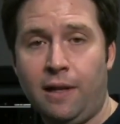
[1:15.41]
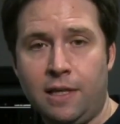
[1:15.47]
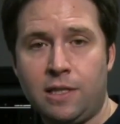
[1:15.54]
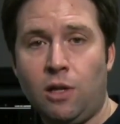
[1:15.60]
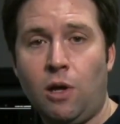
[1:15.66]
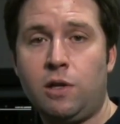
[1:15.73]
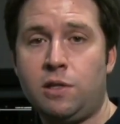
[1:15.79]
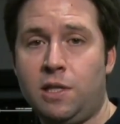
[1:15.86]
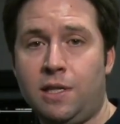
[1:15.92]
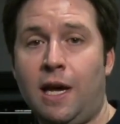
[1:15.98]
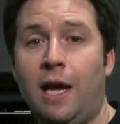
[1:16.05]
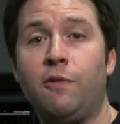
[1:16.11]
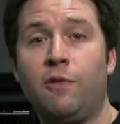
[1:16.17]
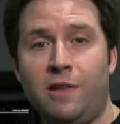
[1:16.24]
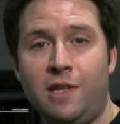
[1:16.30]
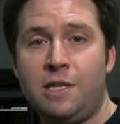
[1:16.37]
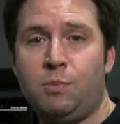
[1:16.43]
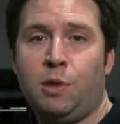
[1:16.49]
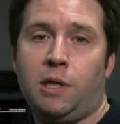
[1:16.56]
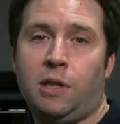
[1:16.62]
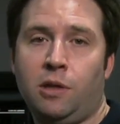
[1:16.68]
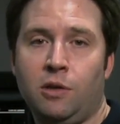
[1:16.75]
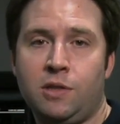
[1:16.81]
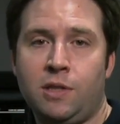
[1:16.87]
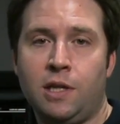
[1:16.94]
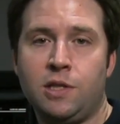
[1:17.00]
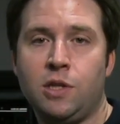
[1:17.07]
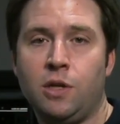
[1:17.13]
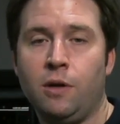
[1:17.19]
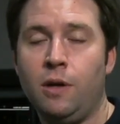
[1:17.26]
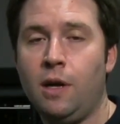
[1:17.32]
S-Log is designed for this particular
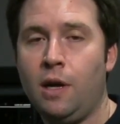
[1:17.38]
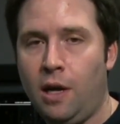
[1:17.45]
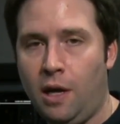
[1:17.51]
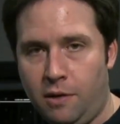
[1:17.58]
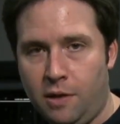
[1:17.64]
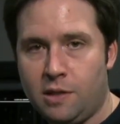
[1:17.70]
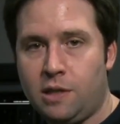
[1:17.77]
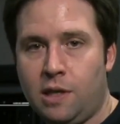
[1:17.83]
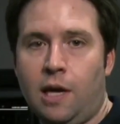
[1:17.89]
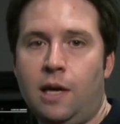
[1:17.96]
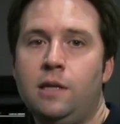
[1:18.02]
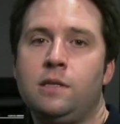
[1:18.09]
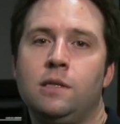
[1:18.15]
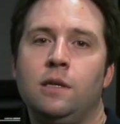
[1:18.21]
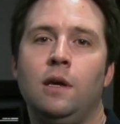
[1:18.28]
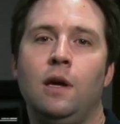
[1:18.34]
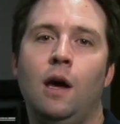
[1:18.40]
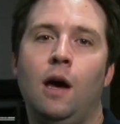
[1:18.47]
sensor in this case,